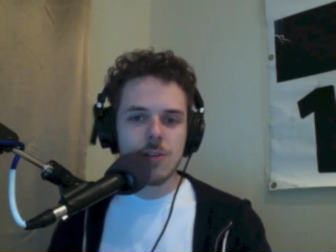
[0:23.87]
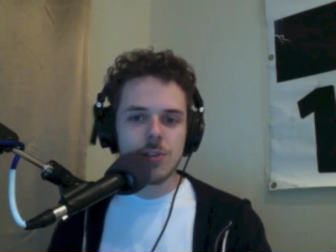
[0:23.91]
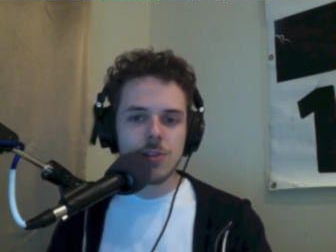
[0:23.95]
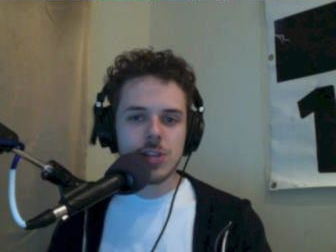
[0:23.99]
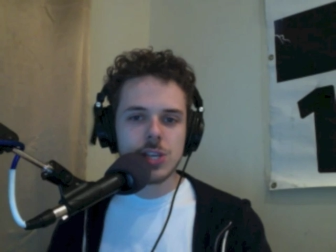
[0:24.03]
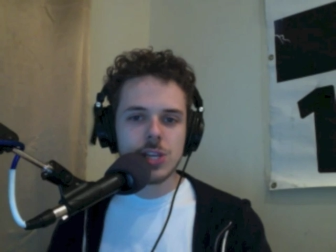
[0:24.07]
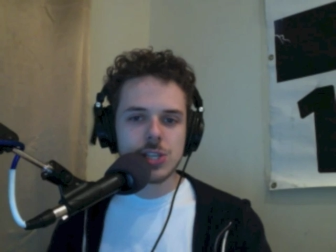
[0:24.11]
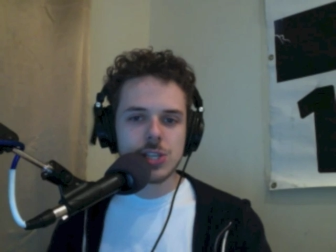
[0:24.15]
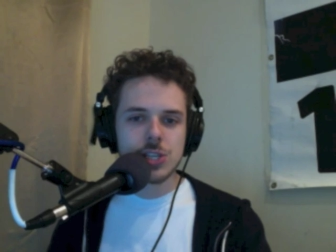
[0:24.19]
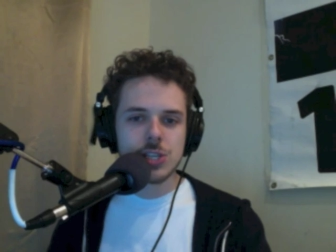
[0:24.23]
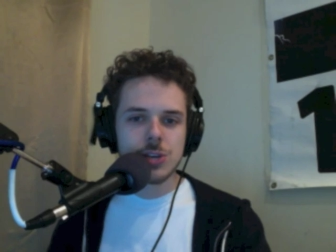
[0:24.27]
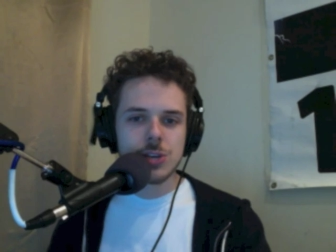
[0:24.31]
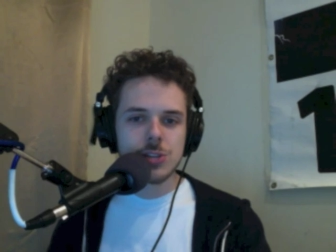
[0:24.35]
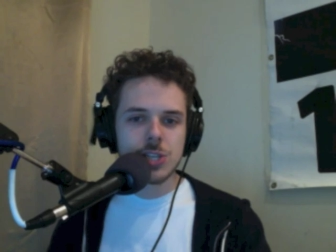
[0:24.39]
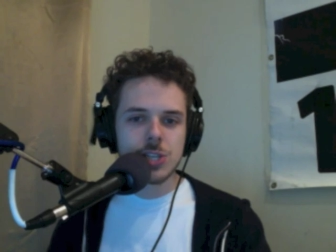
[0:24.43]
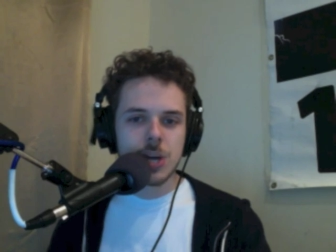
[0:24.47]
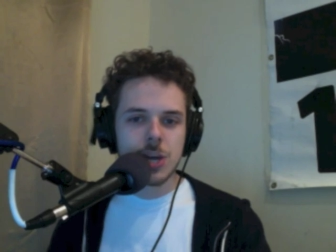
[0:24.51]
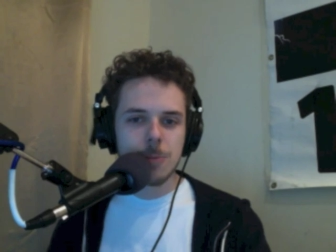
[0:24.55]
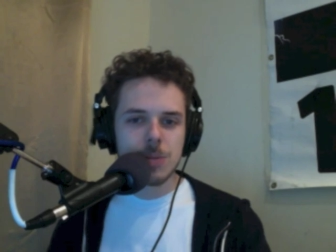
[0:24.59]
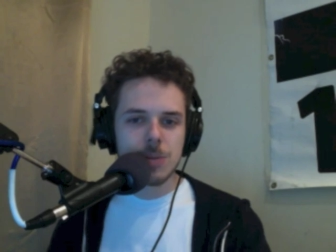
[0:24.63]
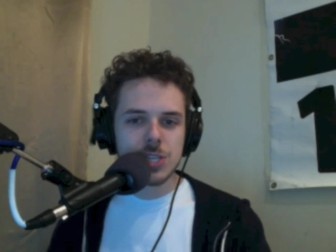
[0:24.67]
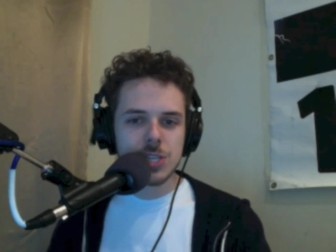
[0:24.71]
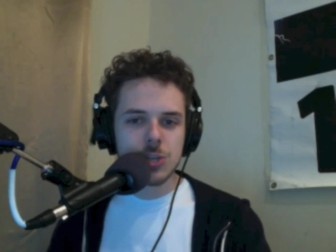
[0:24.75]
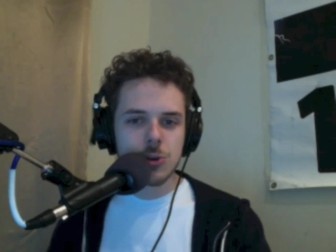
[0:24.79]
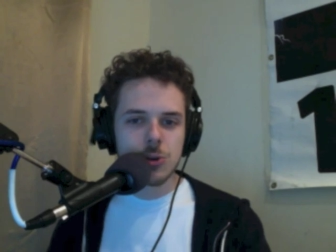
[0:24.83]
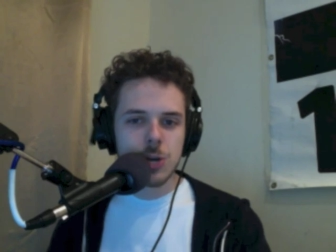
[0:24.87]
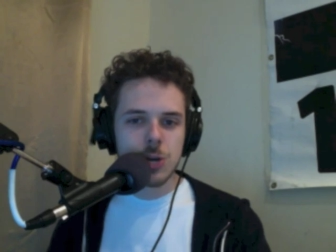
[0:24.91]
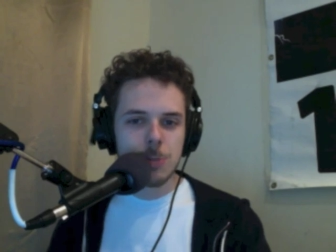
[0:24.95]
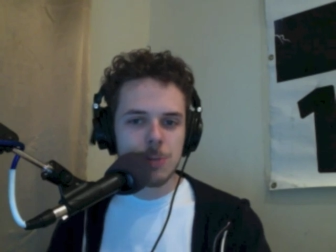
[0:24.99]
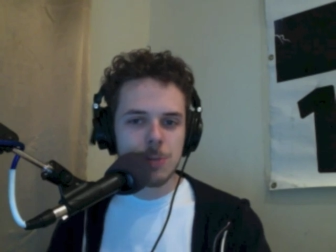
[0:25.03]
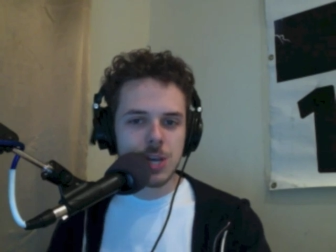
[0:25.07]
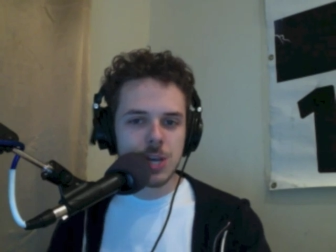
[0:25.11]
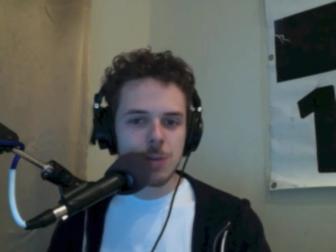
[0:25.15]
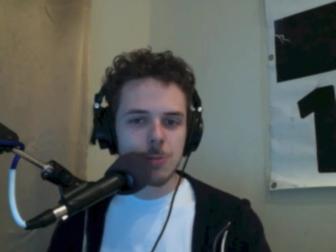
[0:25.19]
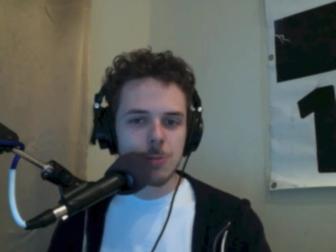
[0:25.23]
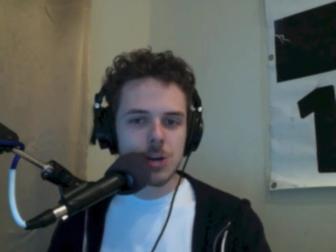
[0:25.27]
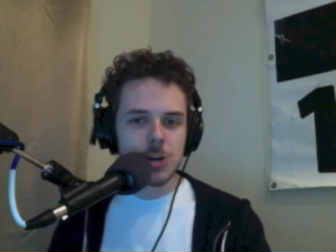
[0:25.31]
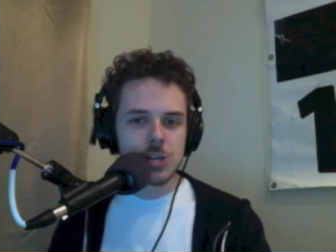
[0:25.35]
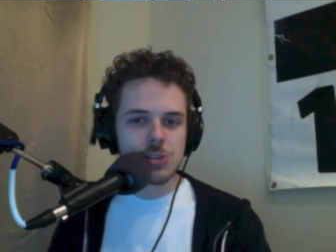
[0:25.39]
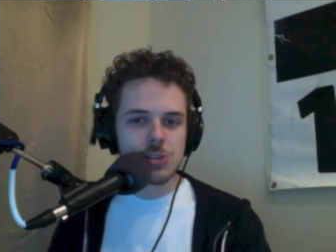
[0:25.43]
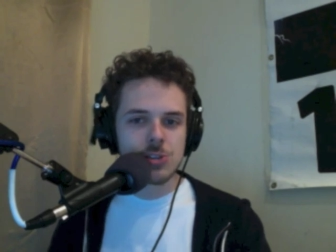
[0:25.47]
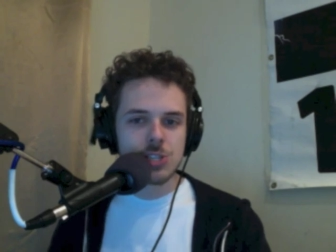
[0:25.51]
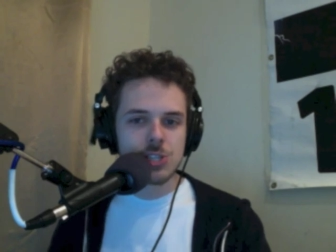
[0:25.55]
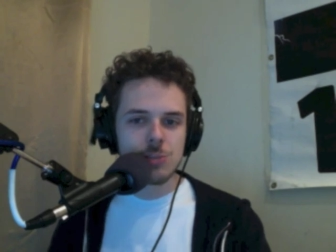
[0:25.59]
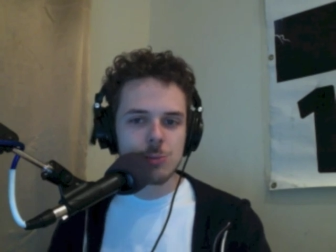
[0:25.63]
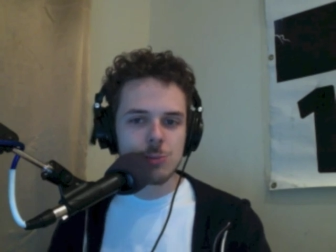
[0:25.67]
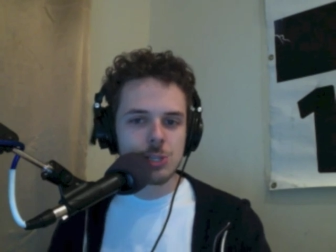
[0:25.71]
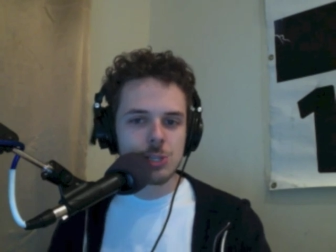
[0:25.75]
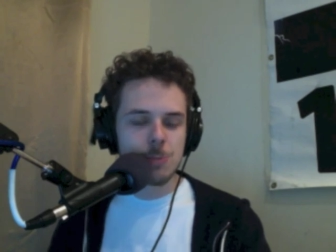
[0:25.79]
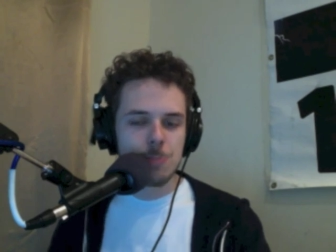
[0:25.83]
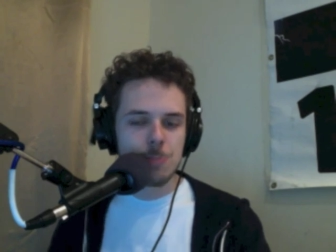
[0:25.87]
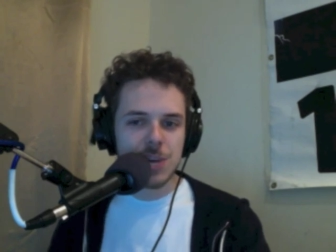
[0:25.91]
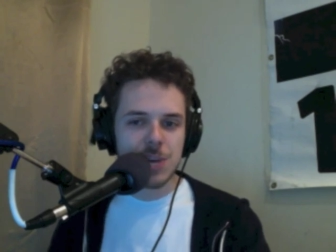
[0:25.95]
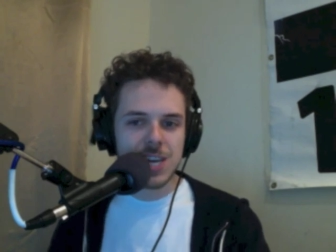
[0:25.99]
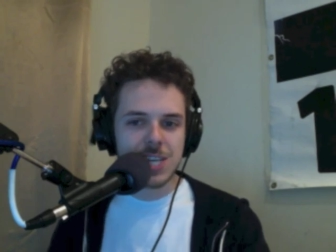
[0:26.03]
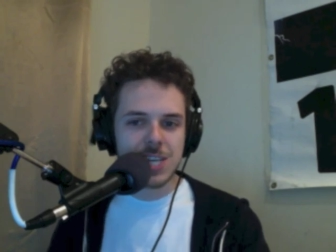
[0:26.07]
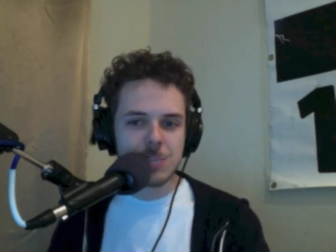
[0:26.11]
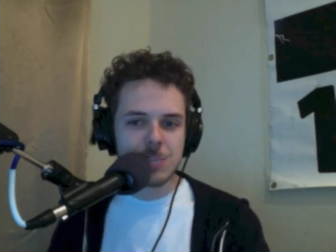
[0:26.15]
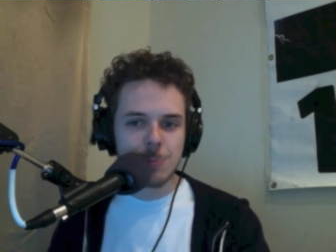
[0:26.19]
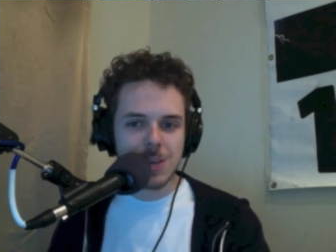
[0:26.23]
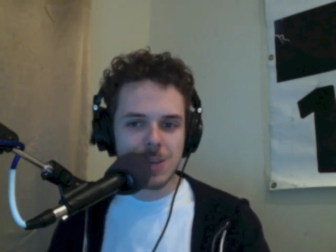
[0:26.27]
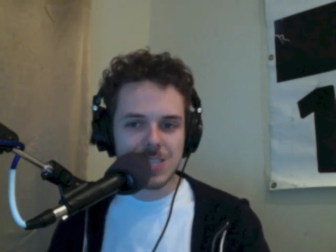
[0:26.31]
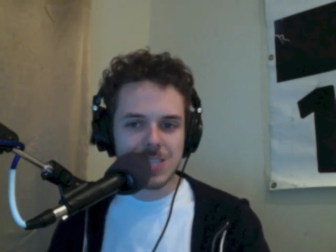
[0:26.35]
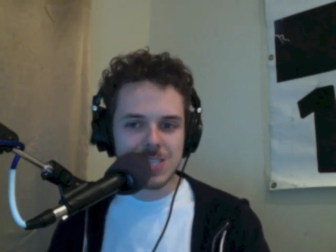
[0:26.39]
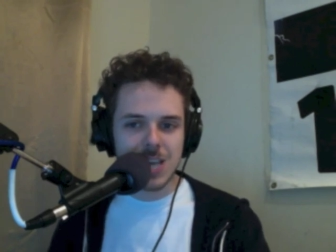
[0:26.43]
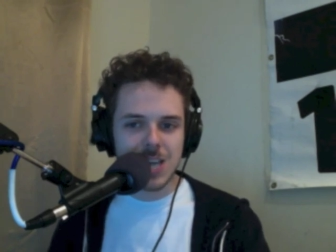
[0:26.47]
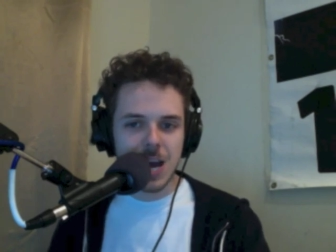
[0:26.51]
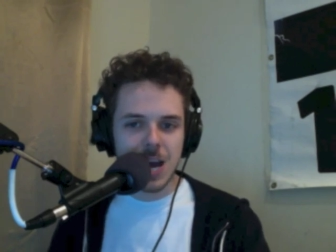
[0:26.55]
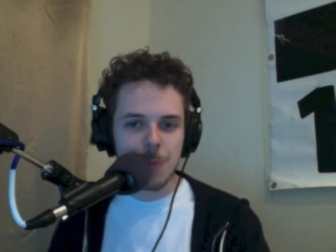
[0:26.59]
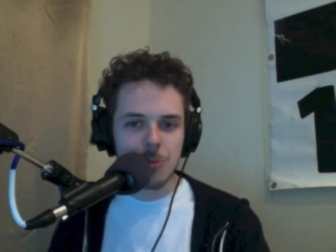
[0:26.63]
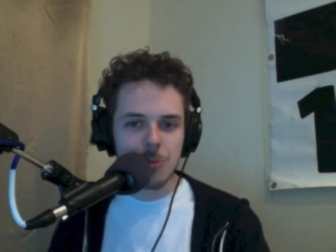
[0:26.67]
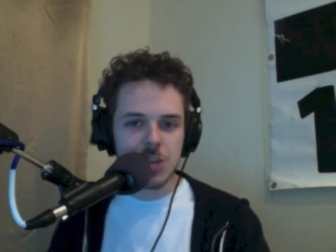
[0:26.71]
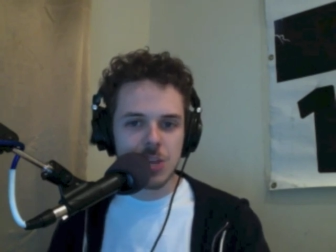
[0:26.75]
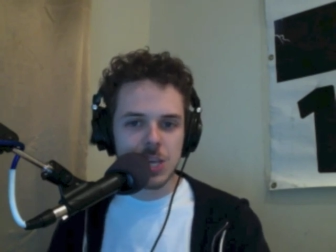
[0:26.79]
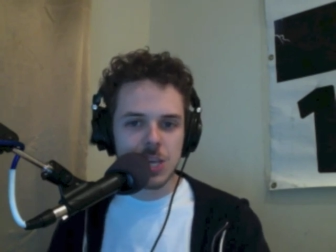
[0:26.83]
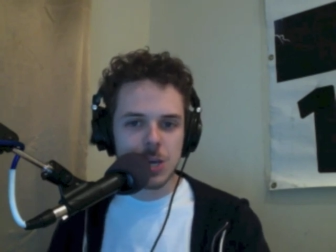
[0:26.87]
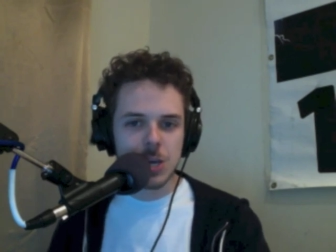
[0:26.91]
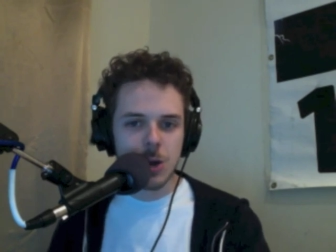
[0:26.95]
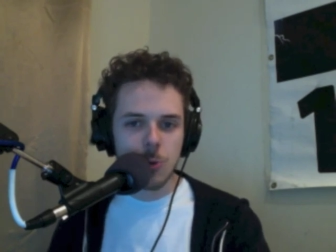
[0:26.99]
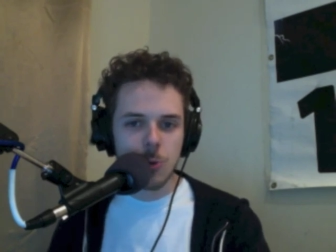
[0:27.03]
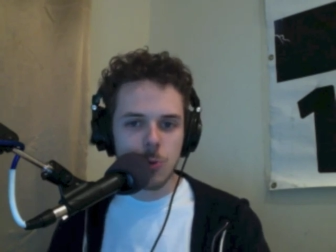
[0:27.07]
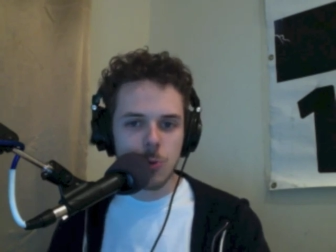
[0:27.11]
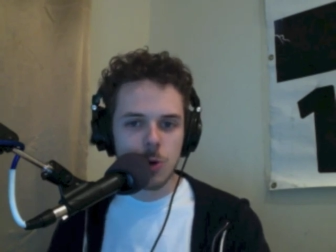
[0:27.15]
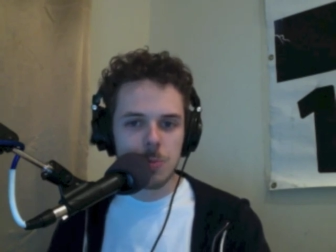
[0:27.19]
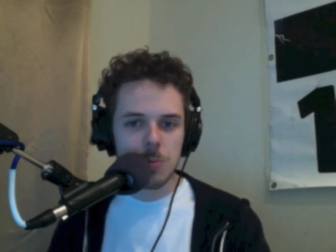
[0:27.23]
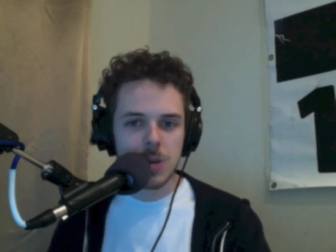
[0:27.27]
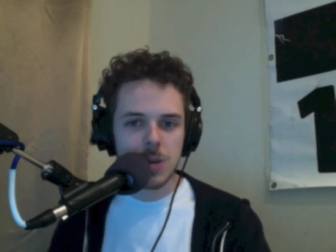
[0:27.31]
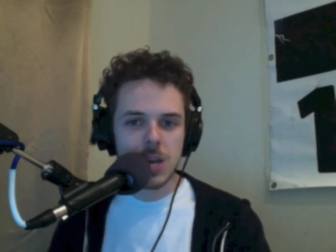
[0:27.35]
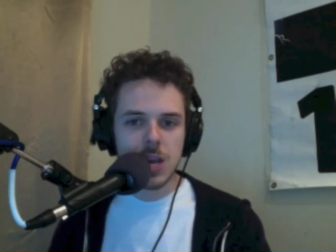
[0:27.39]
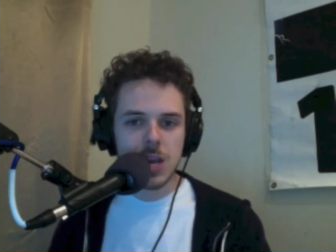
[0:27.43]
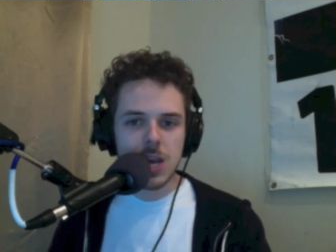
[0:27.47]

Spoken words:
for the insurance company's creepy commercials in which a pig spends time with a young woman